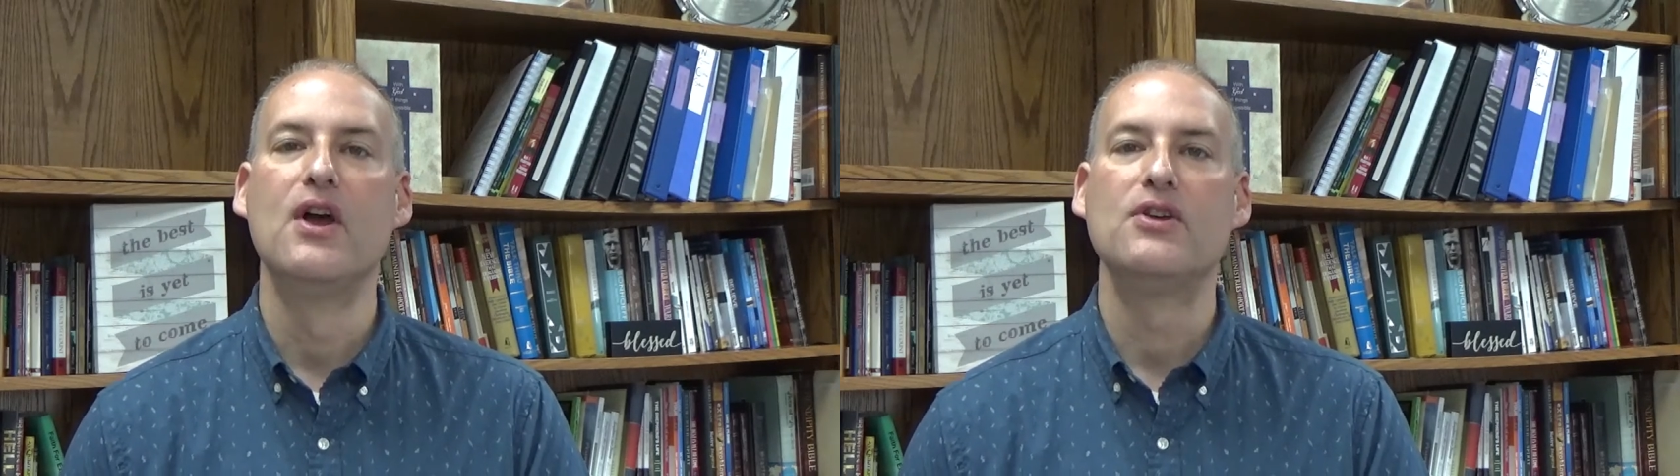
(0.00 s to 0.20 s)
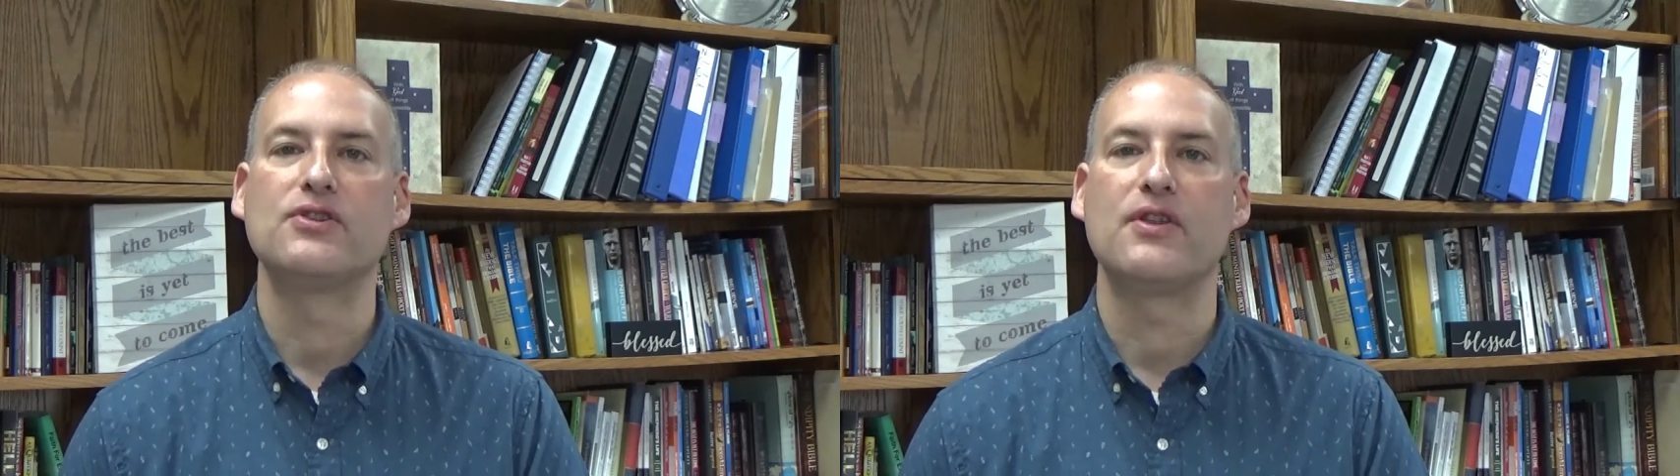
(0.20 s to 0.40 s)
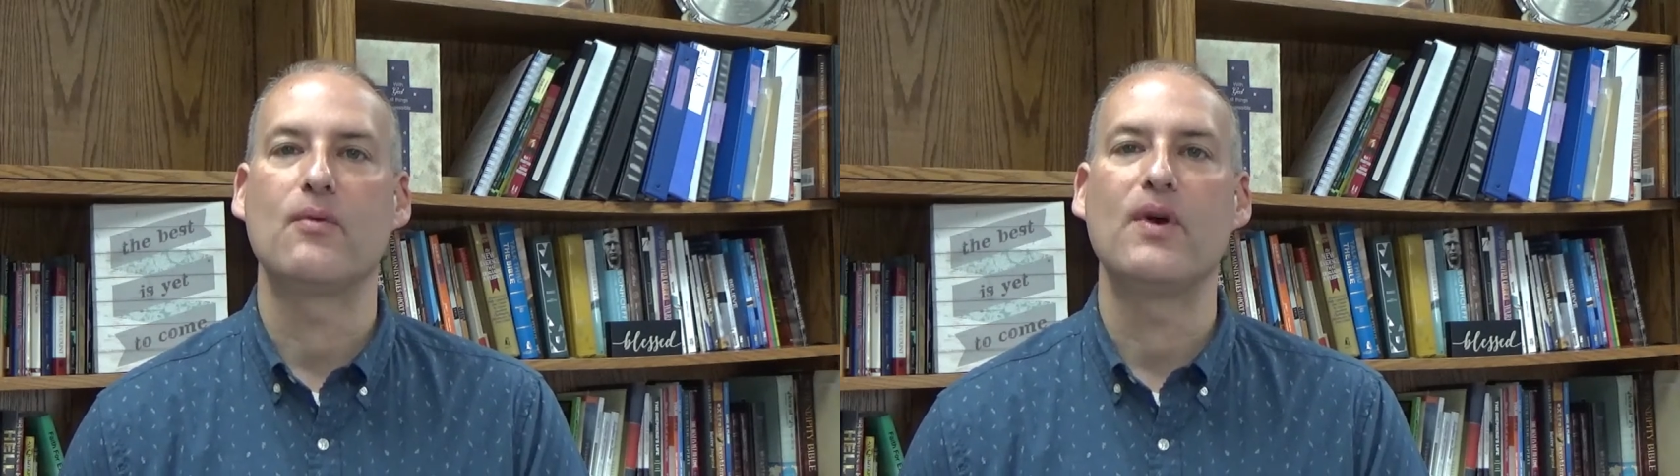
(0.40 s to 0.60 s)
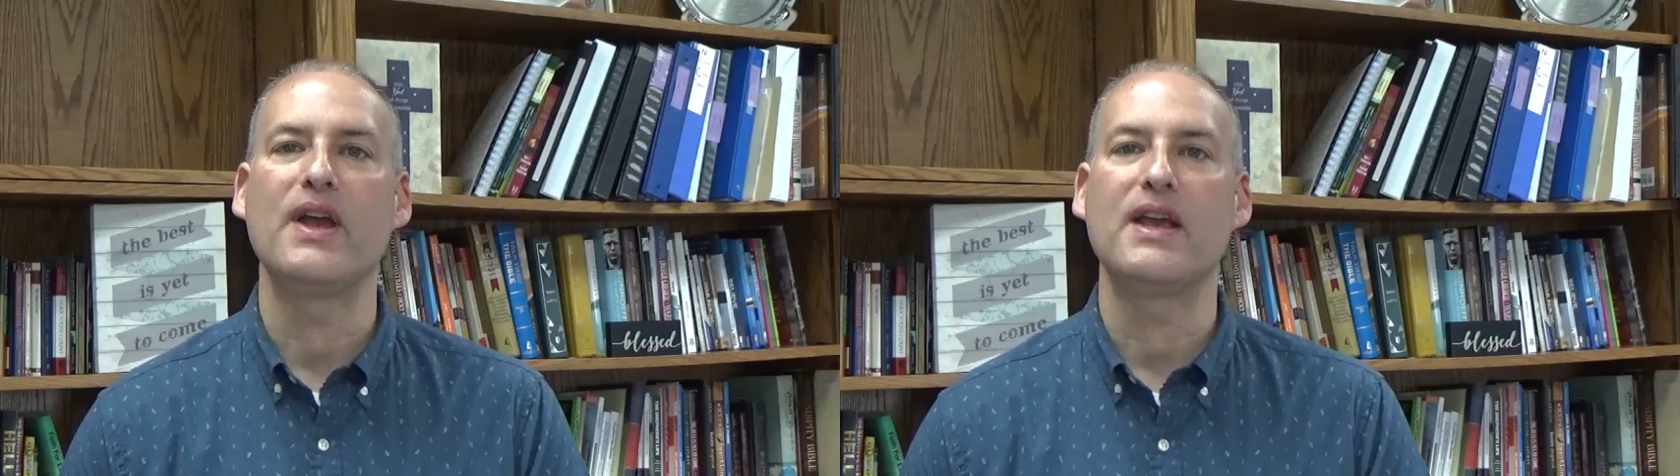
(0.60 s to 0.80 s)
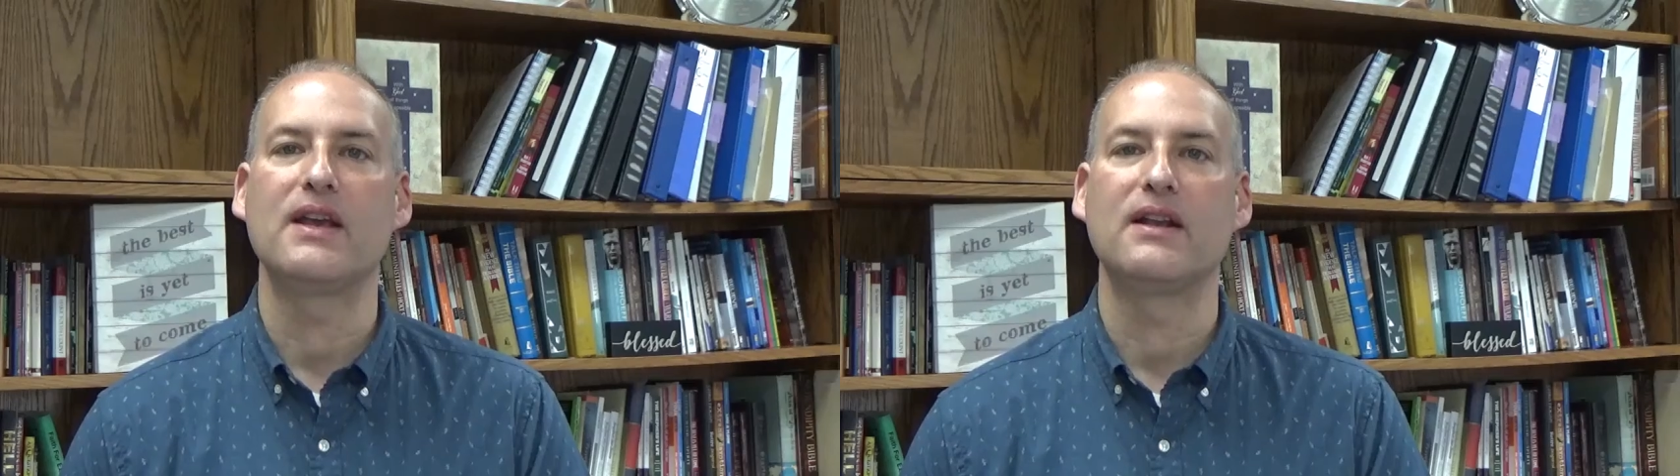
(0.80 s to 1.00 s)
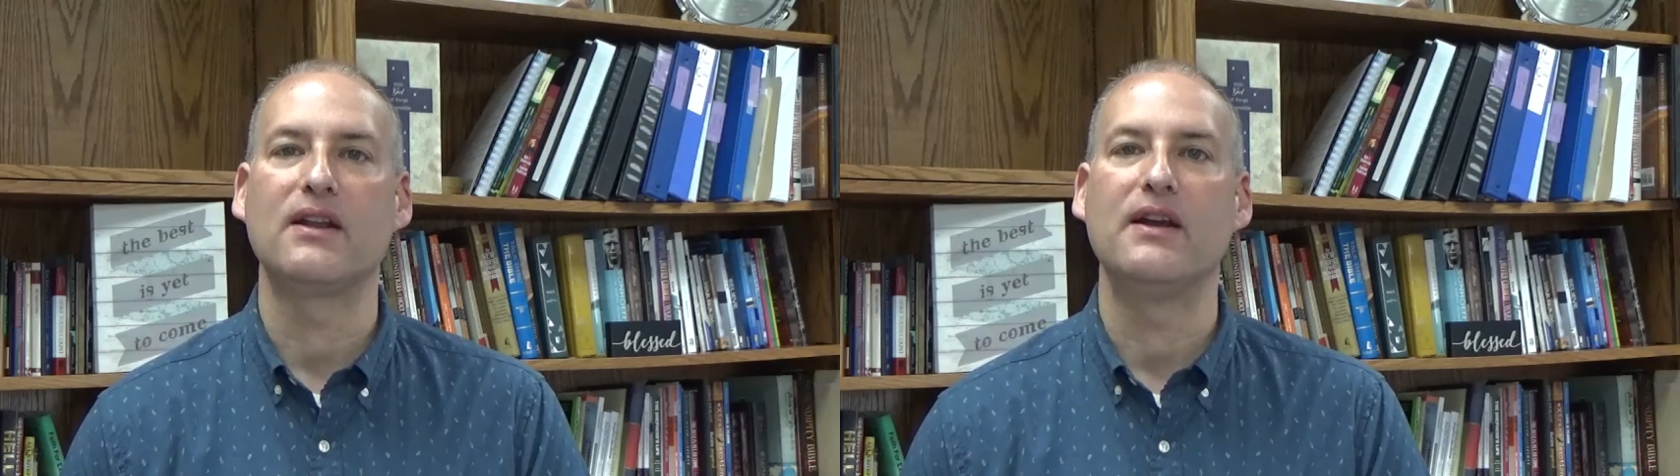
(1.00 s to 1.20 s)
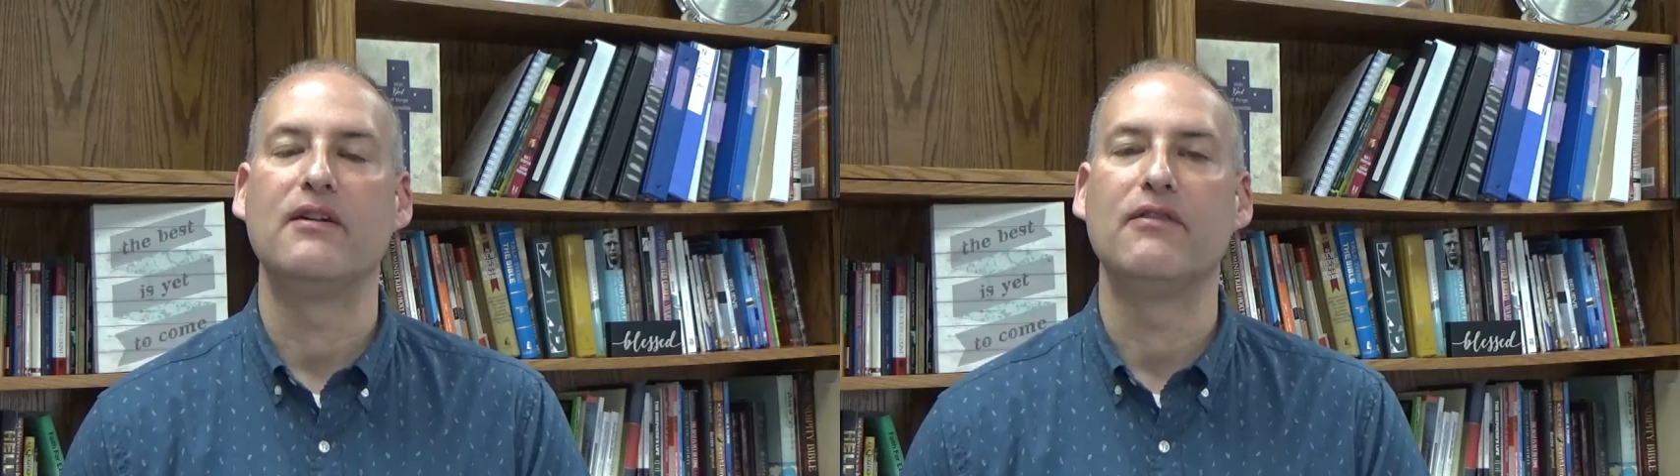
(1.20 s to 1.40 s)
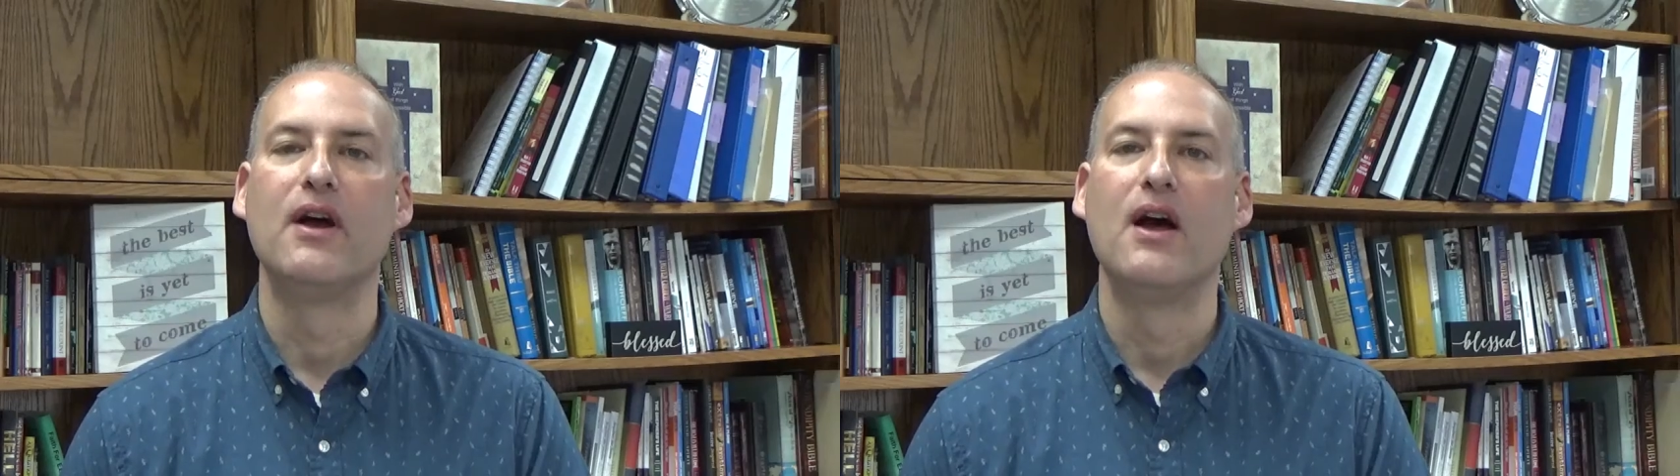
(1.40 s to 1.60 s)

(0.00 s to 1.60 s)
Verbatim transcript: so that we can live